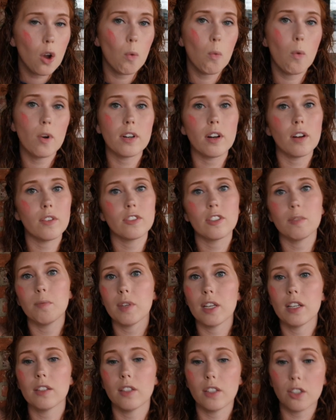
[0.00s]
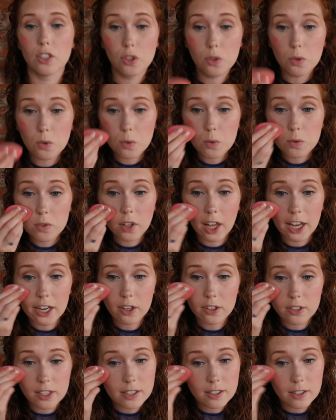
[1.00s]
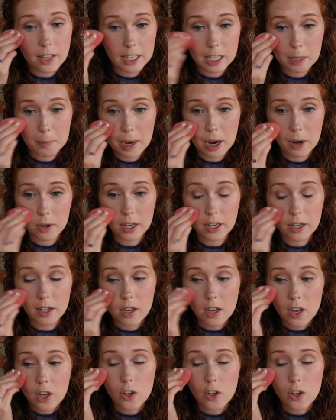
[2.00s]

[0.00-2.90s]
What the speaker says: What are some things that you'd like or dislike about it?